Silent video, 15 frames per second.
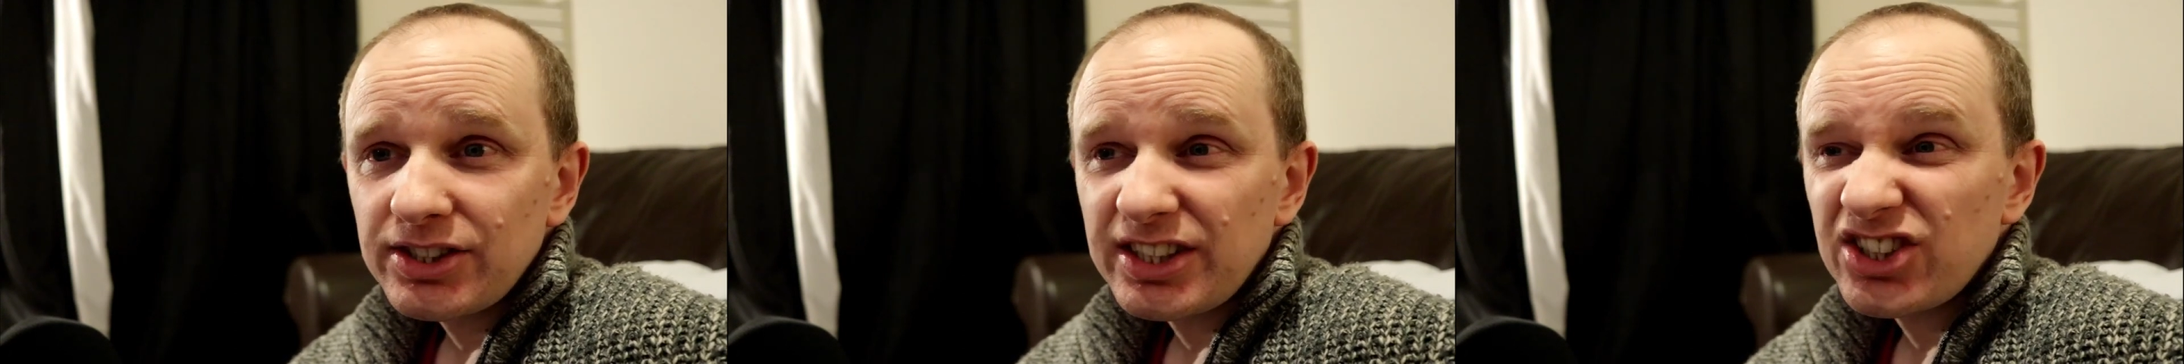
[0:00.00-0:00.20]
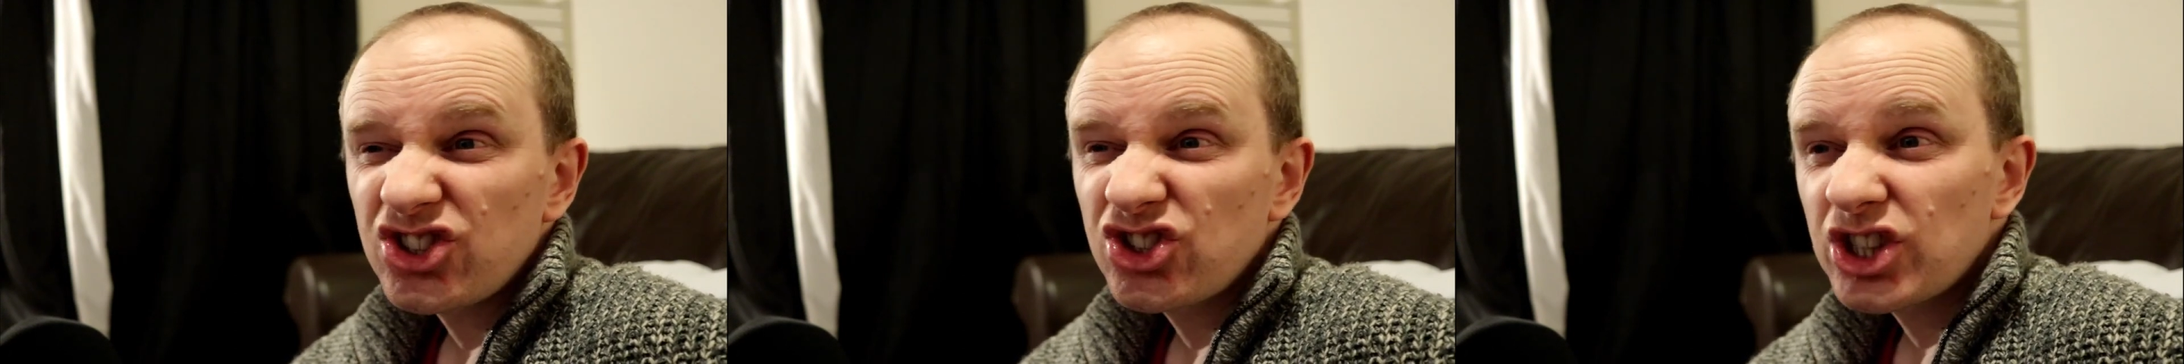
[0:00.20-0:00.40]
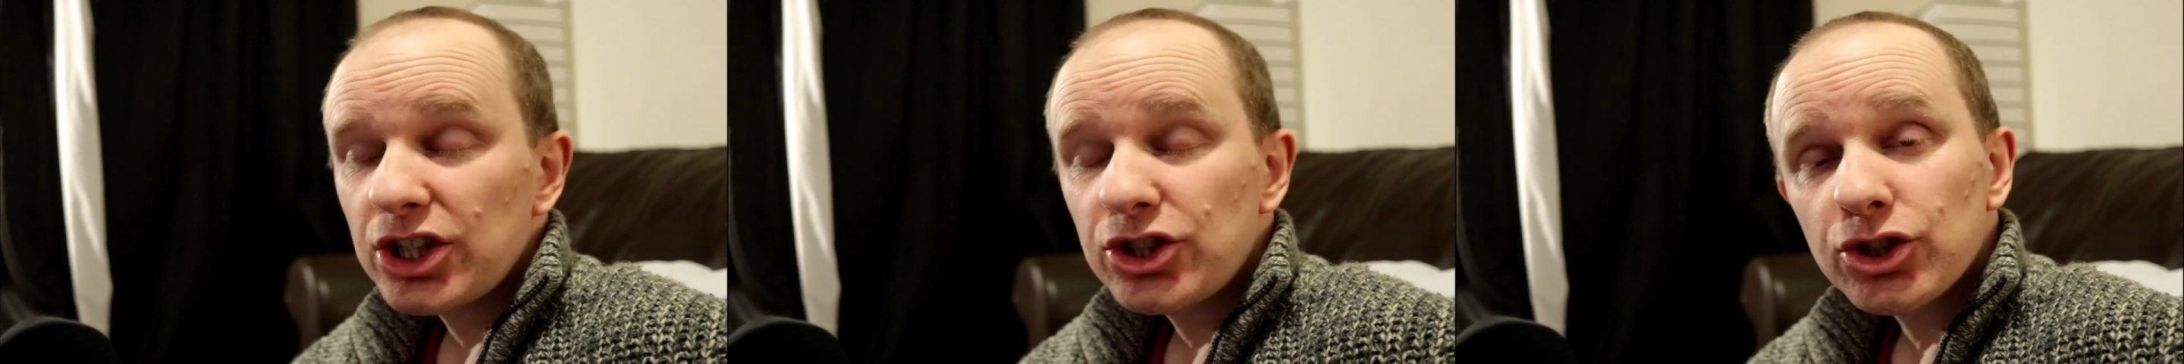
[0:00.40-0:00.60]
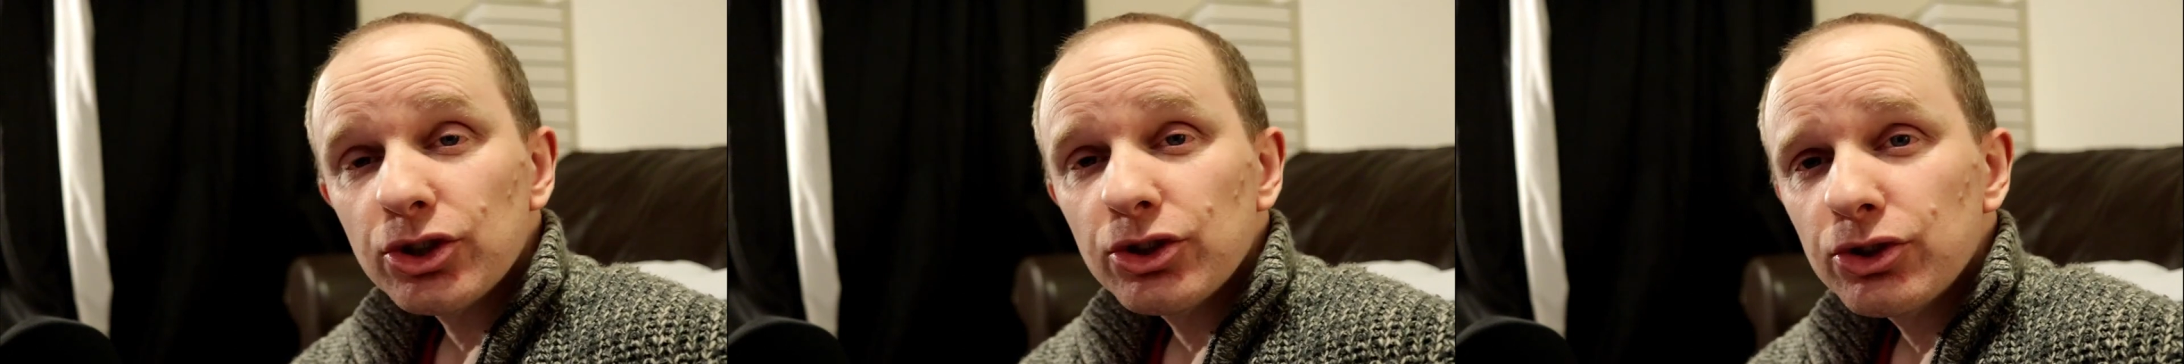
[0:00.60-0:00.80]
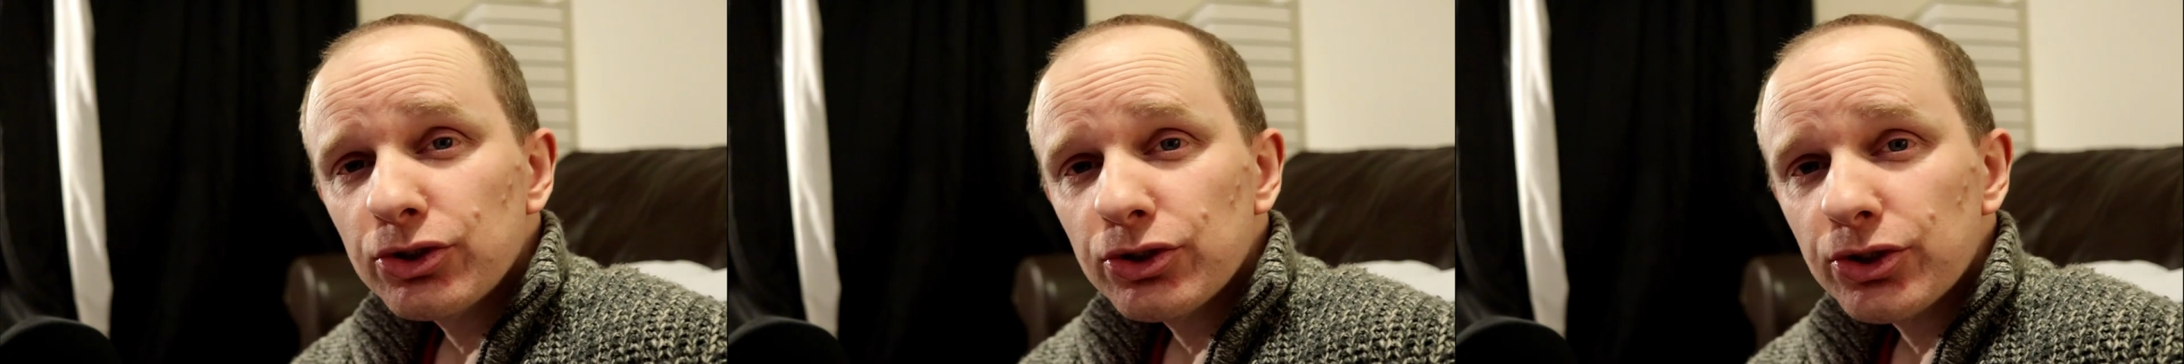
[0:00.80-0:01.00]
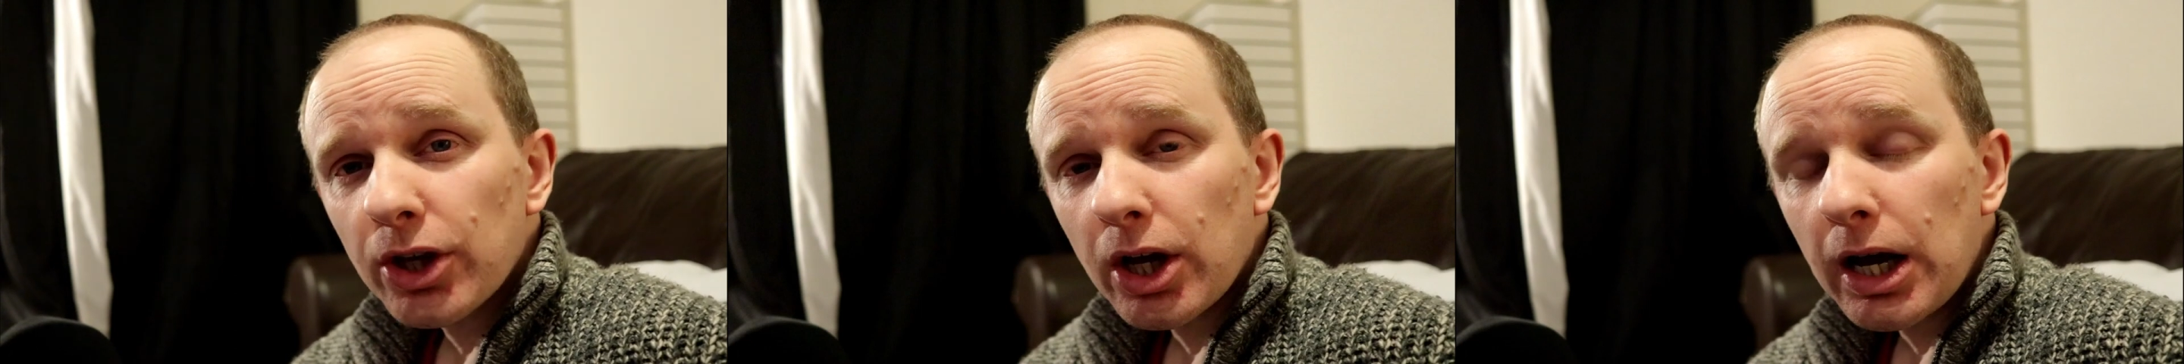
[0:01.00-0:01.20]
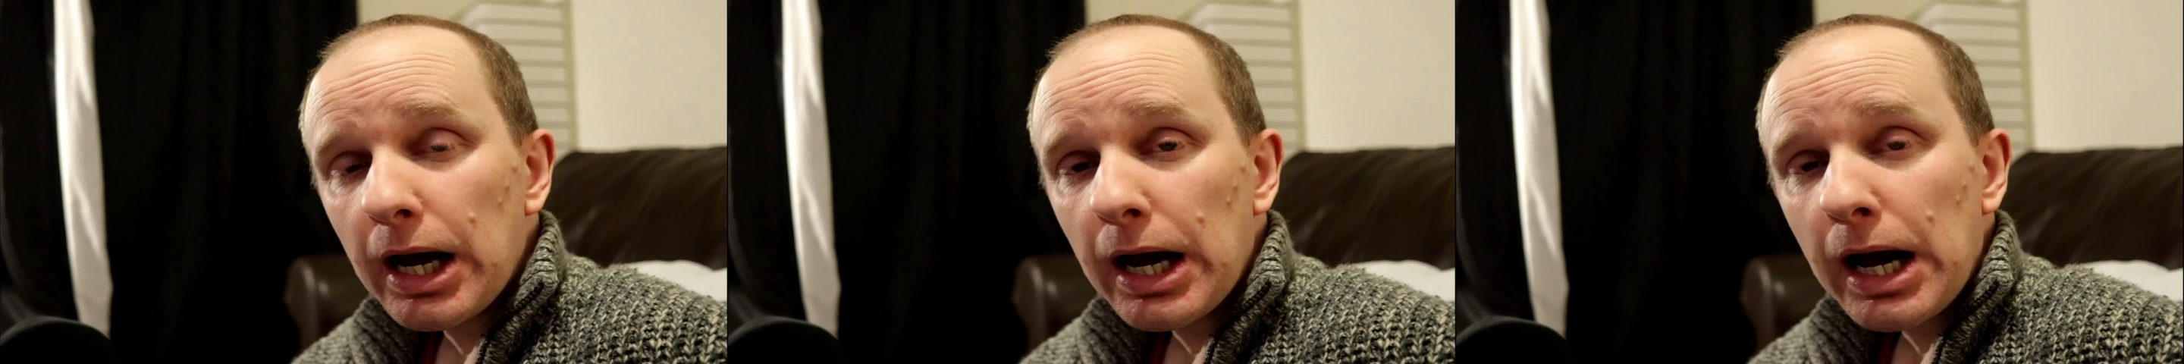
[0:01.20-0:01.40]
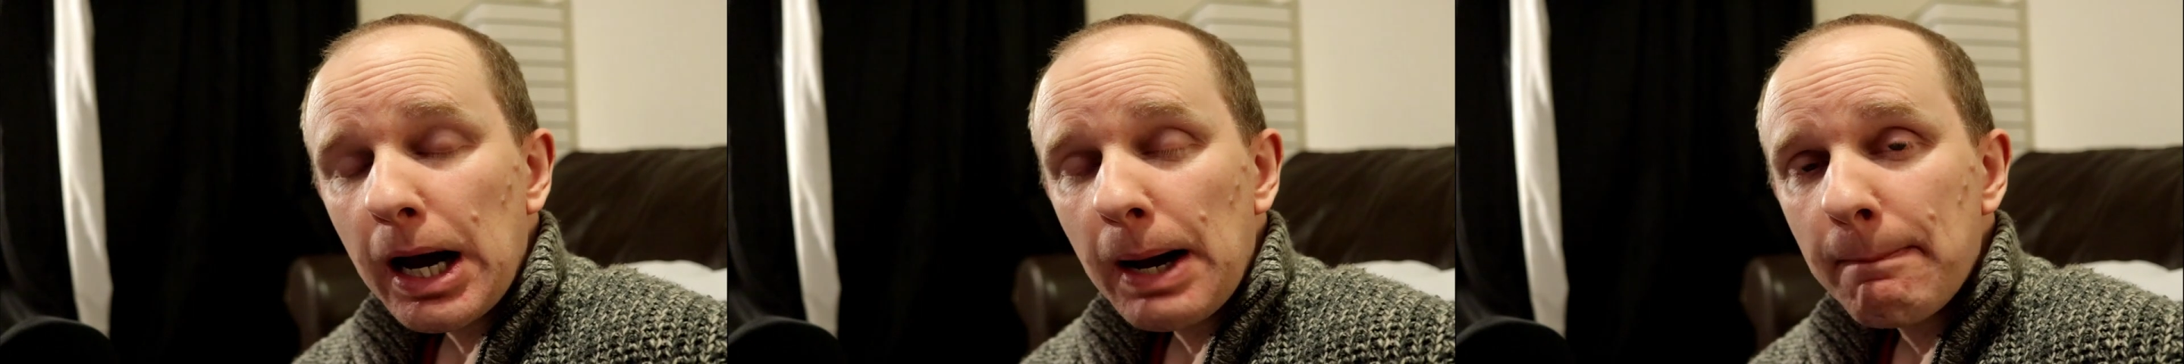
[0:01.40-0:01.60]
decisions that
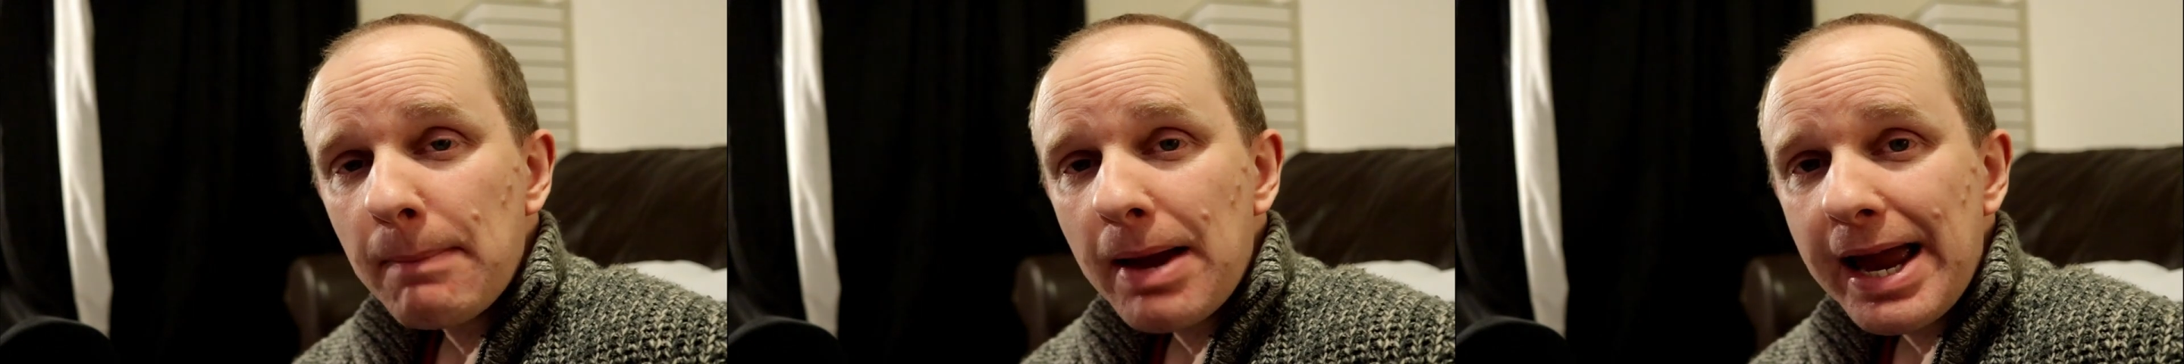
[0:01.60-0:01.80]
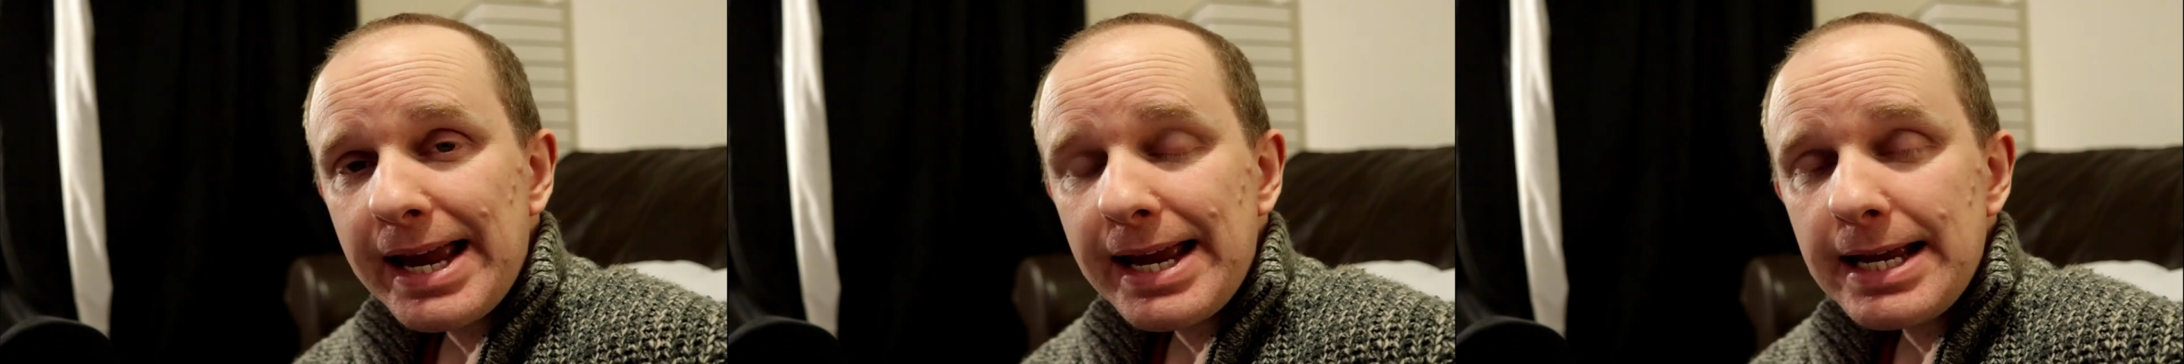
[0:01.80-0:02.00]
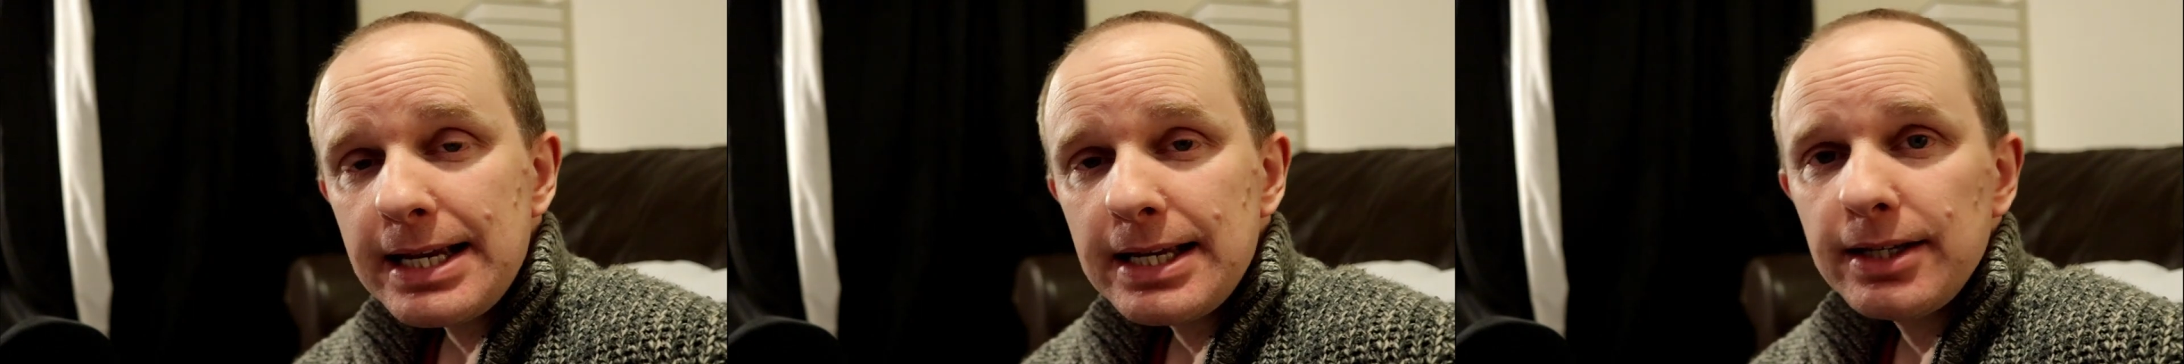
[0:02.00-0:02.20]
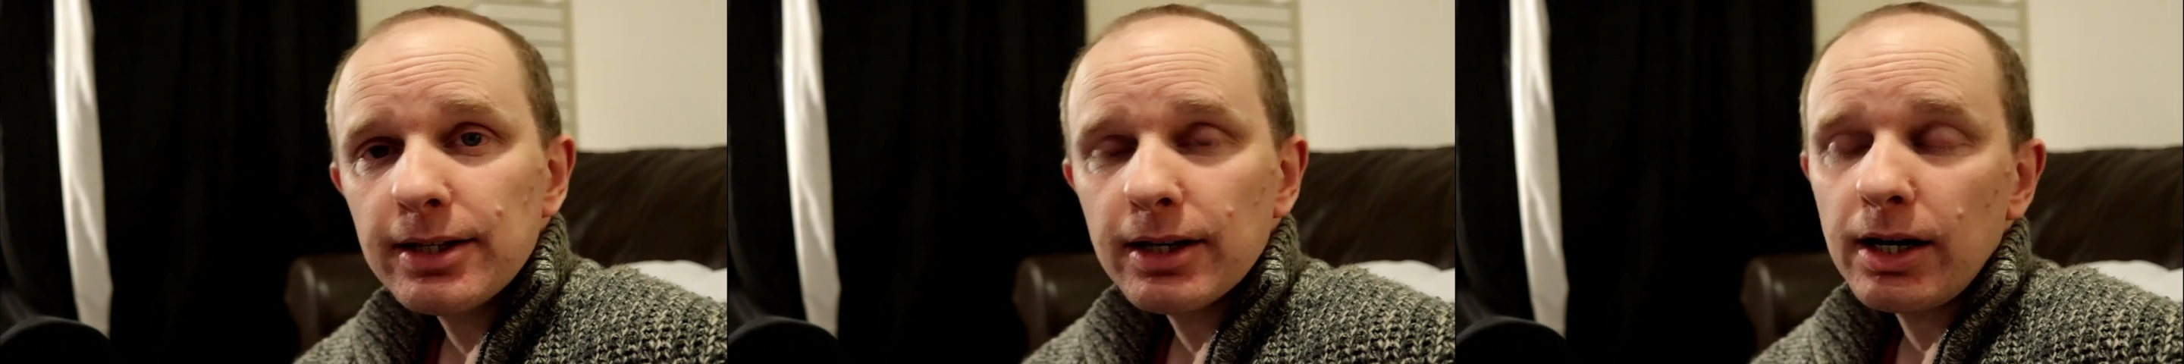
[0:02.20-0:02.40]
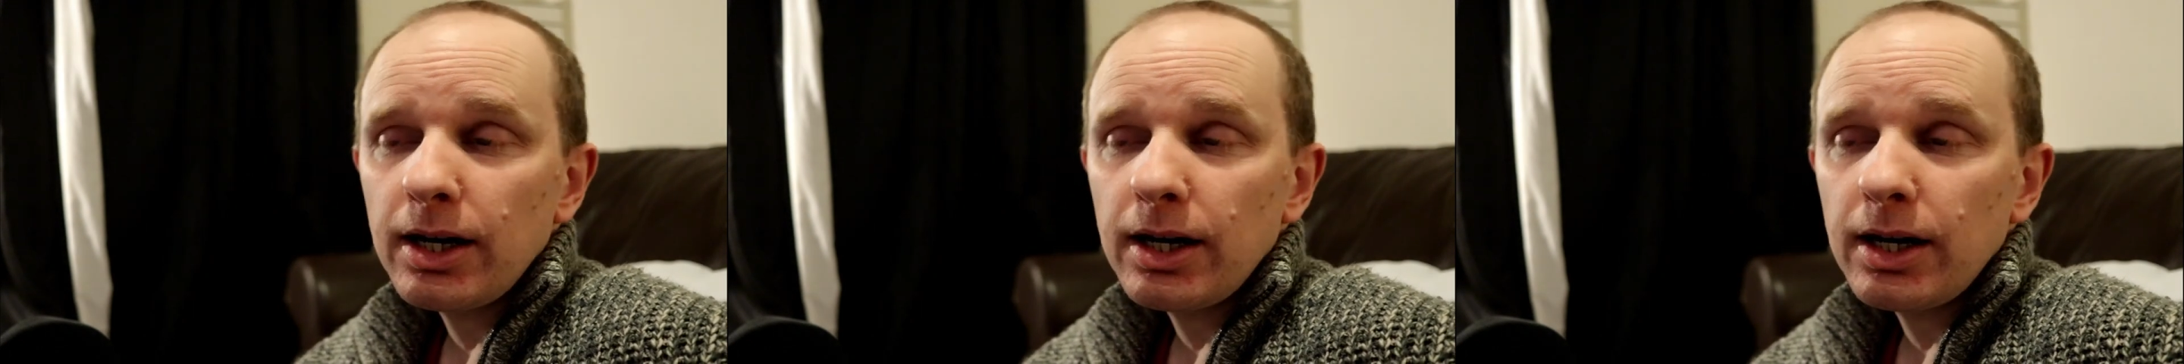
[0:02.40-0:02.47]
are, are made,